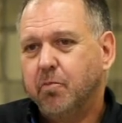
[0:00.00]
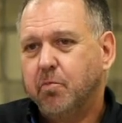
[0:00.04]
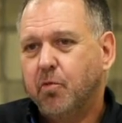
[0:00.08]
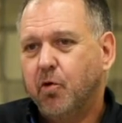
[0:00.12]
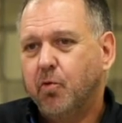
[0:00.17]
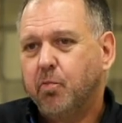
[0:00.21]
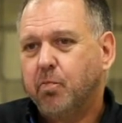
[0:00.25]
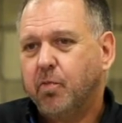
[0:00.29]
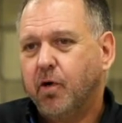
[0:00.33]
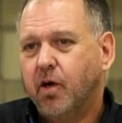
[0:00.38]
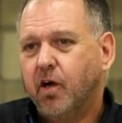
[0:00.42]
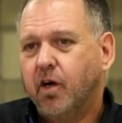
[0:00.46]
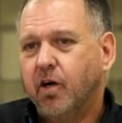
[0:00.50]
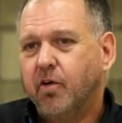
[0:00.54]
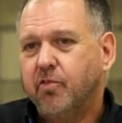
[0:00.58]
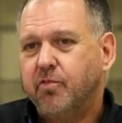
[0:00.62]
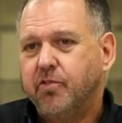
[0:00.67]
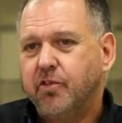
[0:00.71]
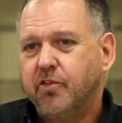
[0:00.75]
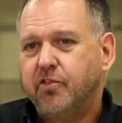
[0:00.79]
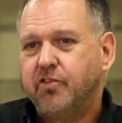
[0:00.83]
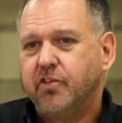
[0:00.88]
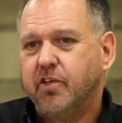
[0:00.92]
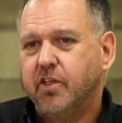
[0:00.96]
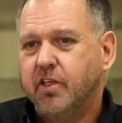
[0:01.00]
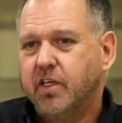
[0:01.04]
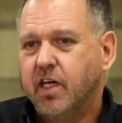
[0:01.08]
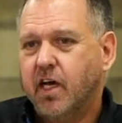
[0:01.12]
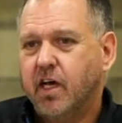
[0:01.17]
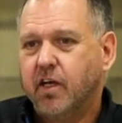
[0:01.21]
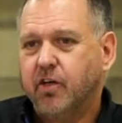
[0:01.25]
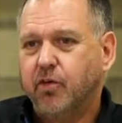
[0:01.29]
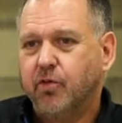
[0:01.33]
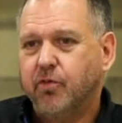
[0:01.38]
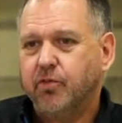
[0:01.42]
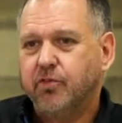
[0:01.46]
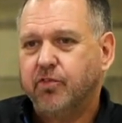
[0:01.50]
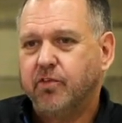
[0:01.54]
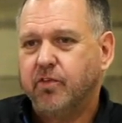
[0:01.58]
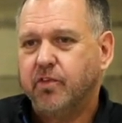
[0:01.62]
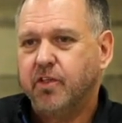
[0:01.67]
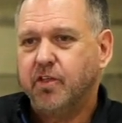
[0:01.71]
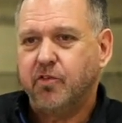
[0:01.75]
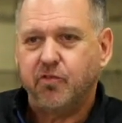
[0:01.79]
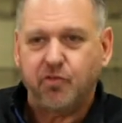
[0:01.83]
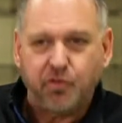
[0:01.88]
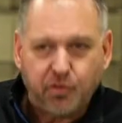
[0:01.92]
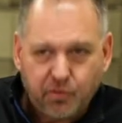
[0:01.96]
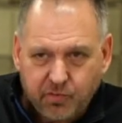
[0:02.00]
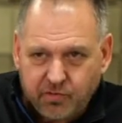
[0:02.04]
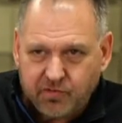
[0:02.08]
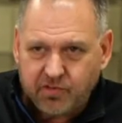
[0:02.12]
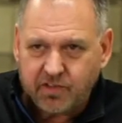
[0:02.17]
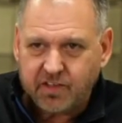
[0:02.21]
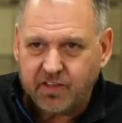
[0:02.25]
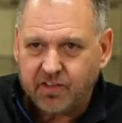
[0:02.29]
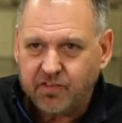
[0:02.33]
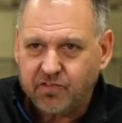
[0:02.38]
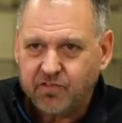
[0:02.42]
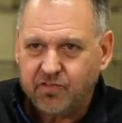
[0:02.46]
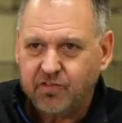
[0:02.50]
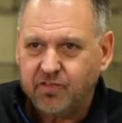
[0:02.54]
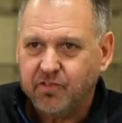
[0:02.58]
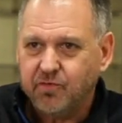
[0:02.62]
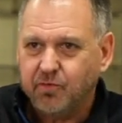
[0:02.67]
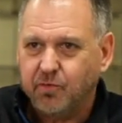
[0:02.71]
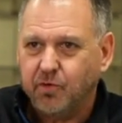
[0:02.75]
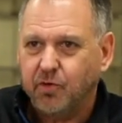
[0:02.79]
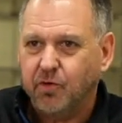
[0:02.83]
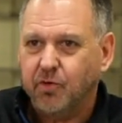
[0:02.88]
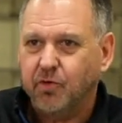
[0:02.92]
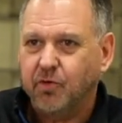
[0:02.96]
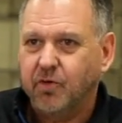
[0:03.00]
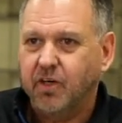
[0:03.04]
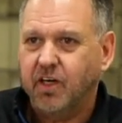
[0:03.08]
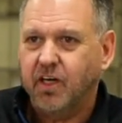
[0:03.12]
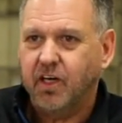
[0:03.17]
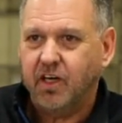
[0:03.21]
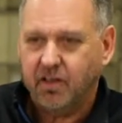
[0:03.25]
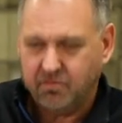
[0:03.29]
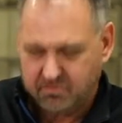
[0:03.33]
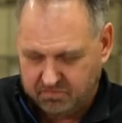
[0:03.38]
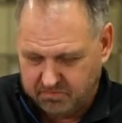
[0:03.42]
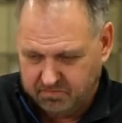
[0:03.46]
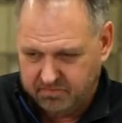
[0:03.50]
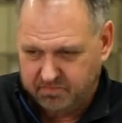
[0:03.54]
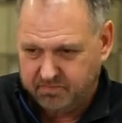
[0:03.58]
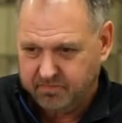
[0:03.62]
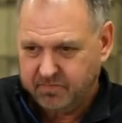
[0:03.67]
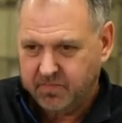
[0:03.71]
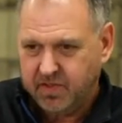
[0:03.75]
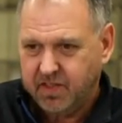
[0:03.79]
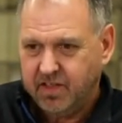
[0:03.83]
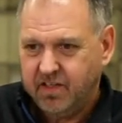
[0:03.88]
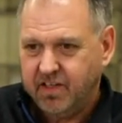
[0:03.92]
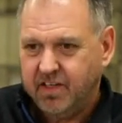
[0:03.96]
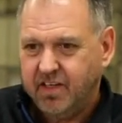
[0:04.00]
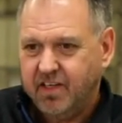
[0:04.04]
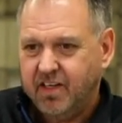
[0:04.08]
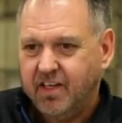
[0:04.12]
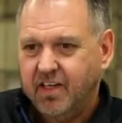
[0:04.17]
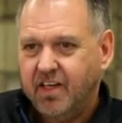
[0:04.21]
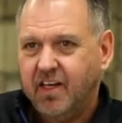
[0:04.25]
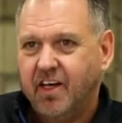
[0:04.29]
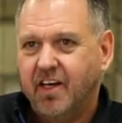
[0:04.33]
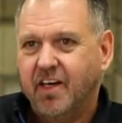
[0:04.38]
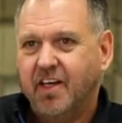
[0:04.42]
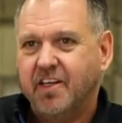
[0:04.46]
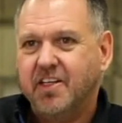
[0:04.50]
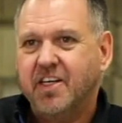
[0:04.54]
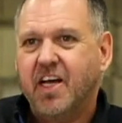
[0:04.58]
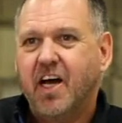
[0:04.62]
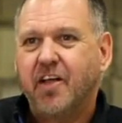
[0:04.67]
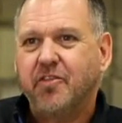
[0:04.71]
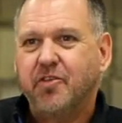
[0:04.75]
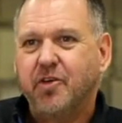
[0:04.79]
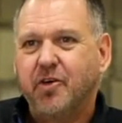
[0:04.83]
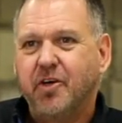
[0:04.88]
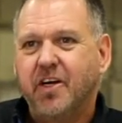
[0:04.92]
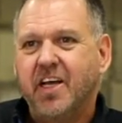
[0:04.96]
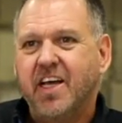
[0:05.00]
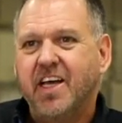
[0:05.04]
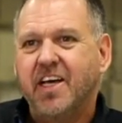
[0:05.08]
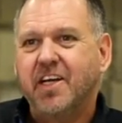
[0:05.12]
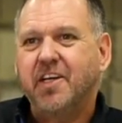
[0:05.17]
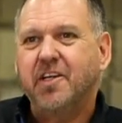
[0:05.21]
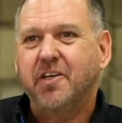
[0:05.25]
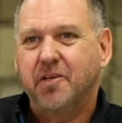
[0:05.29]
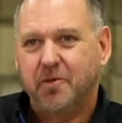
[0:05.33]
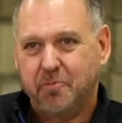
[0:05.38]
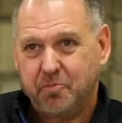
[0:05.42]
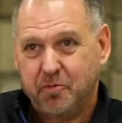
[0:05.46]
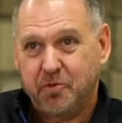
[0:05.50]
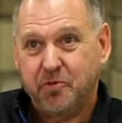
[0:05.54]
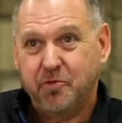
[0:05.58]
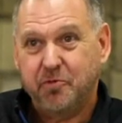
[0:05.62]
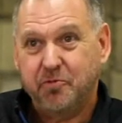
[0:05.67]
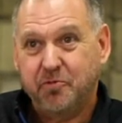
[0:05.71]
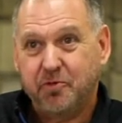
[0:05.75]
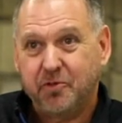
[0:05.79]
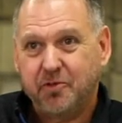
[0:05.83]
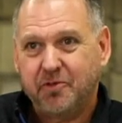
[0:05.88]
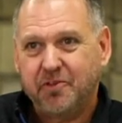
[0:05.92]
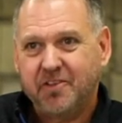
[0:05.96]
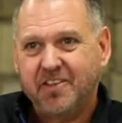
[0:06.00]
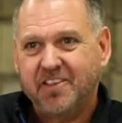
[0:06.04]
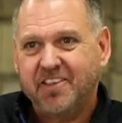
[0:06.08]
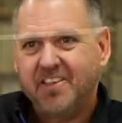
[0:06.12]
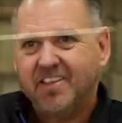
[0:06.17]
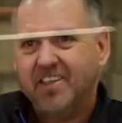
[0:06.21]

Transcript: the Mopar aficionados and enthusiasts will uh, uh, nod their head in approval.